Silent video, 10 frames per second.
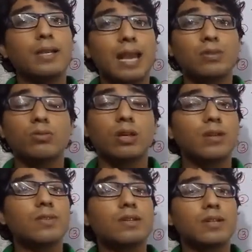tax on the
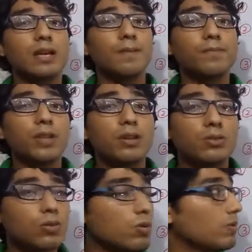reverse charge.
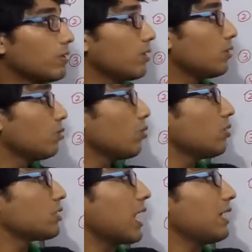So
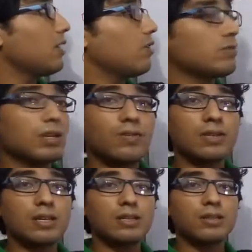those category of
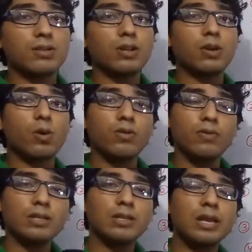services
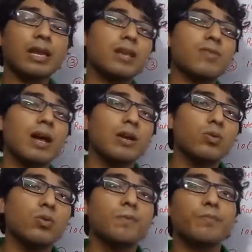on which they are
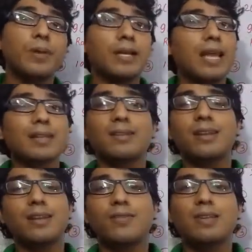required to pay tax
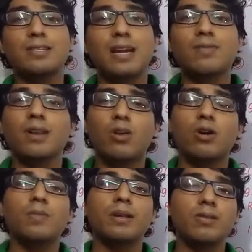under reverse charge will
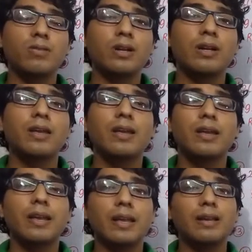not be included
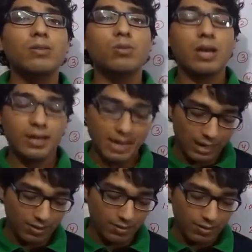into the
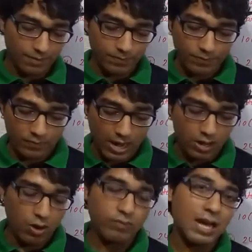net
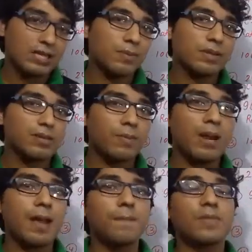value of taxable
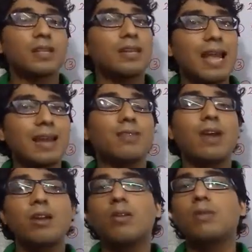supply, and the net
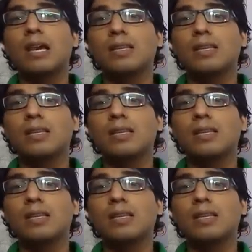value of